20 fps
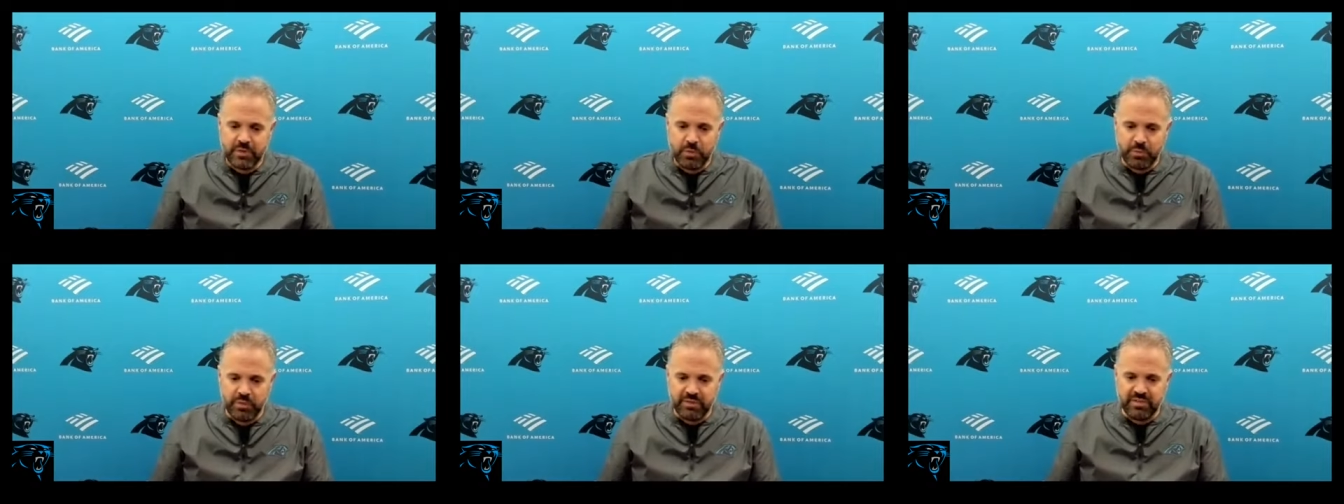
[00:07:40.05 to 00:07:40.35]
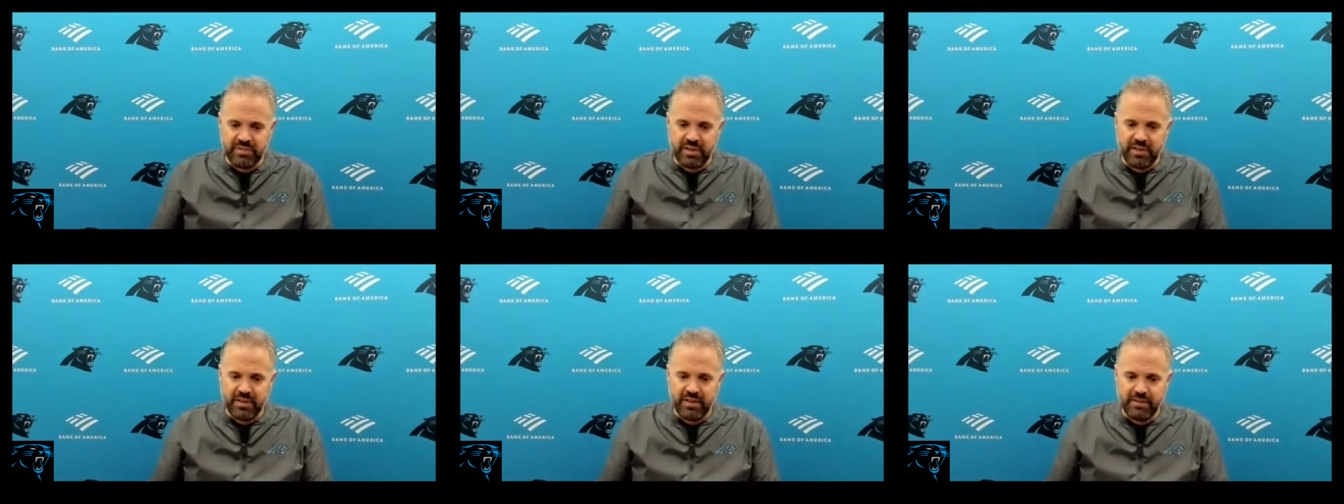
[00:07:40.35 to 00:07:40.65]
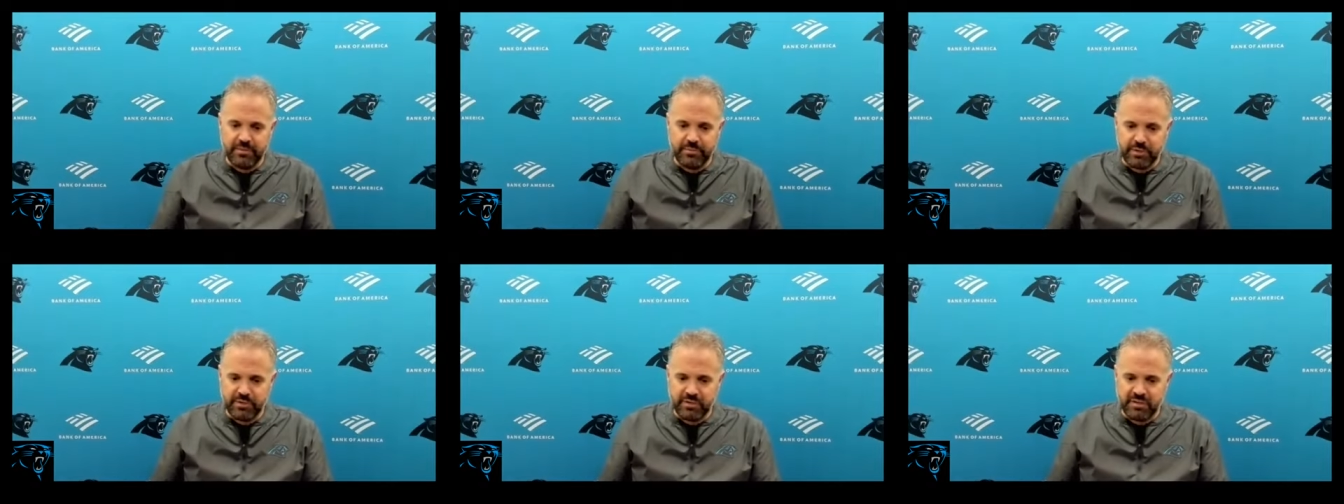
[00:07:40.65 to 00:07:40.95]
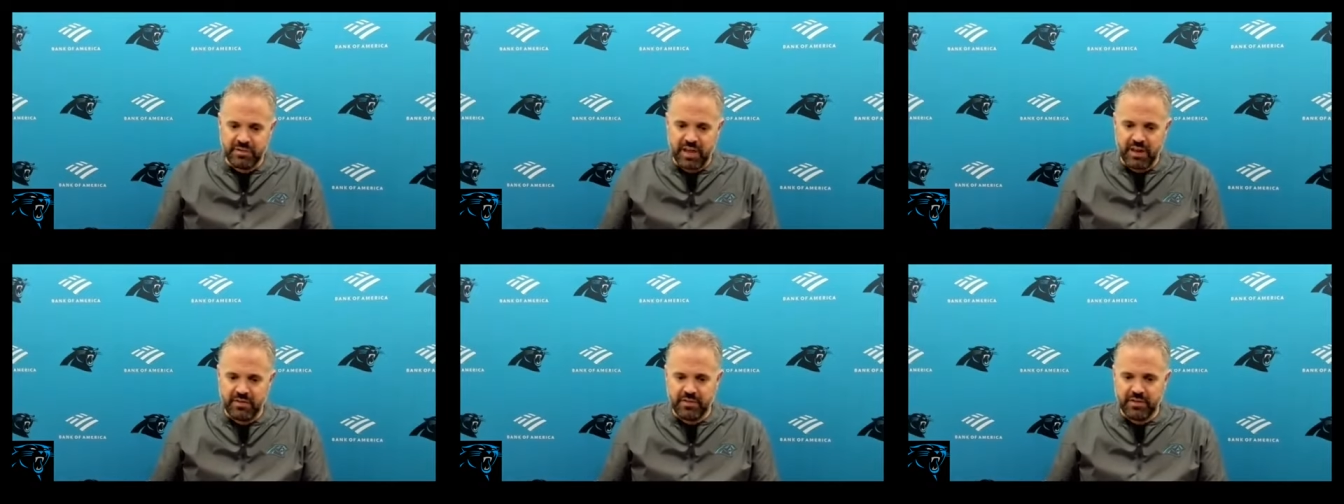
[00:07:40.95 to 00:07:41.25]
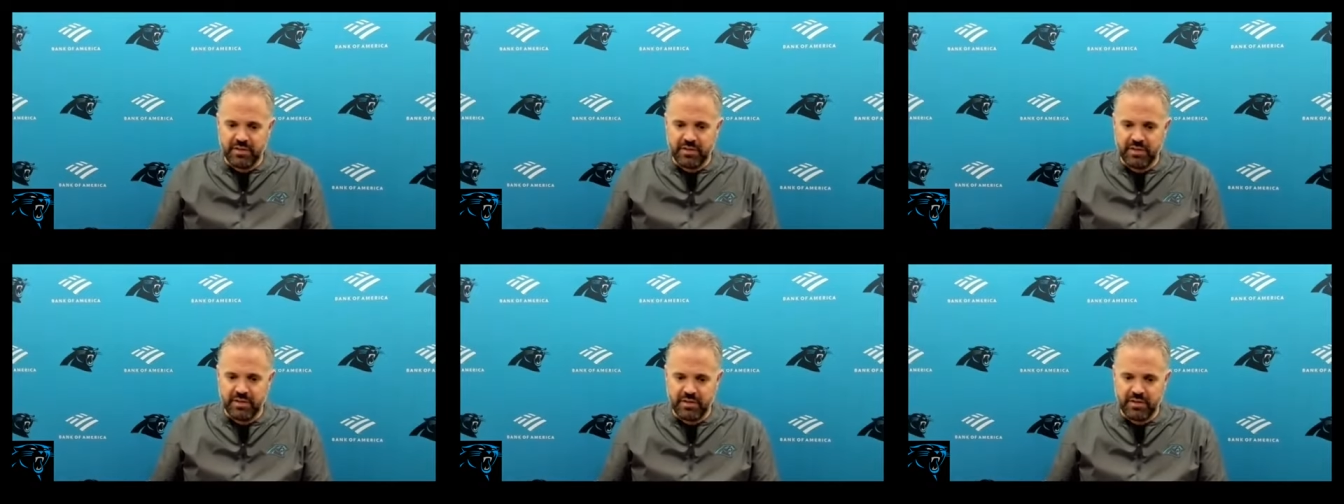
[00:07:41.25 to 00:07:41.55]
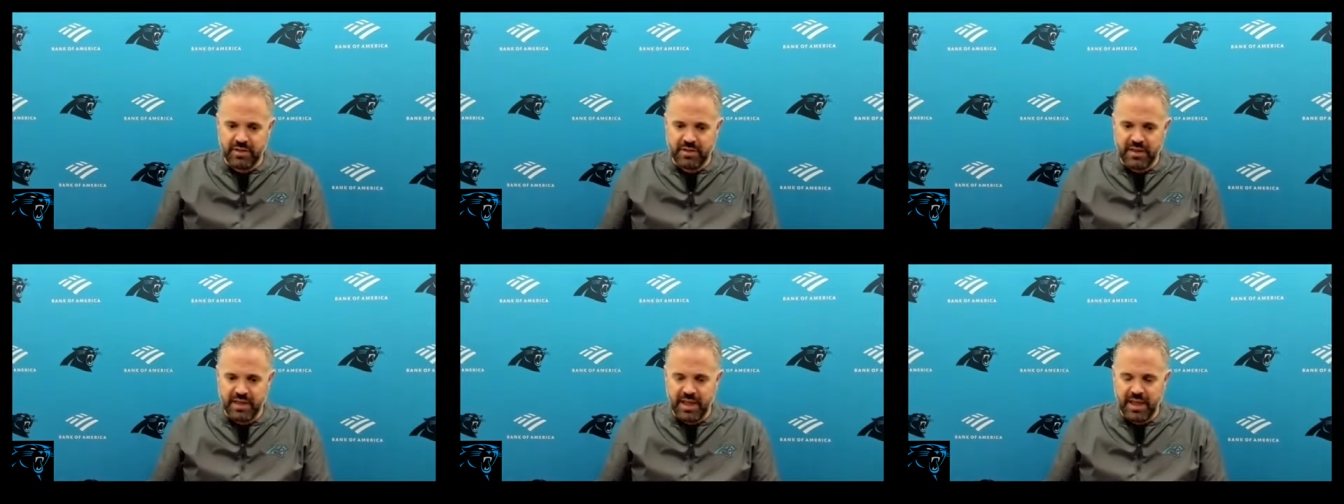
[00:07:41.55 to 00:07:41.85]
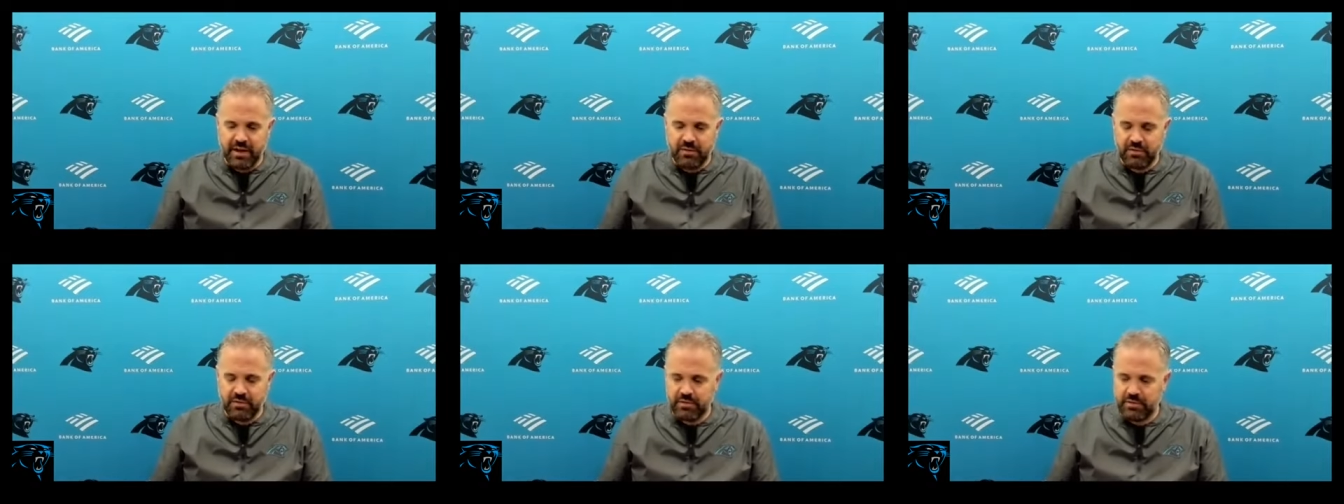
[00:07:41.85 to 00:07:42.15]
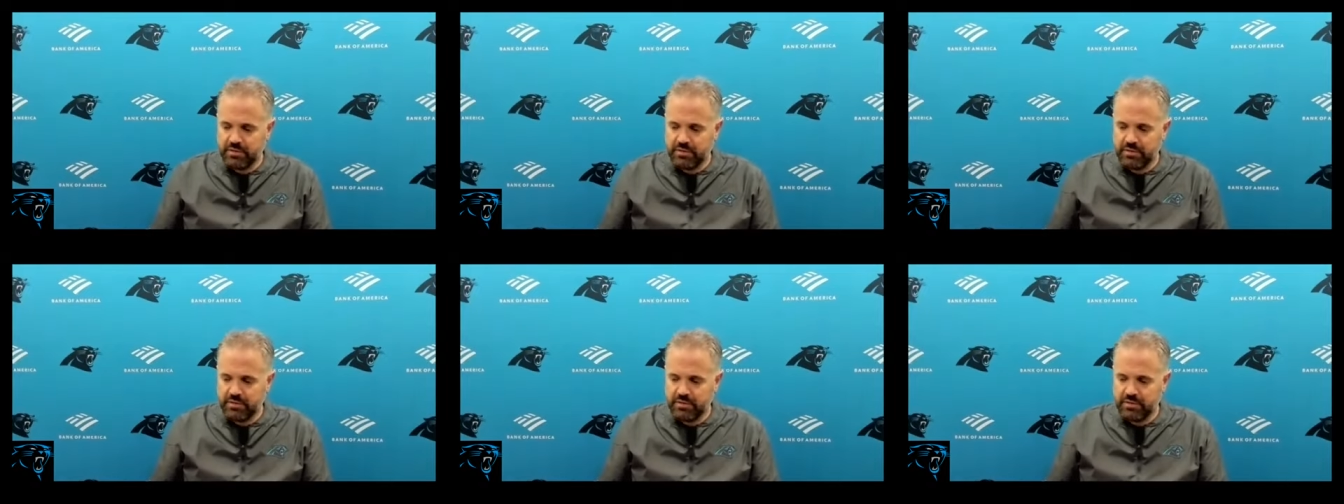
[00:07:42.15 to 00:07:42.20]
was kind of a dagger.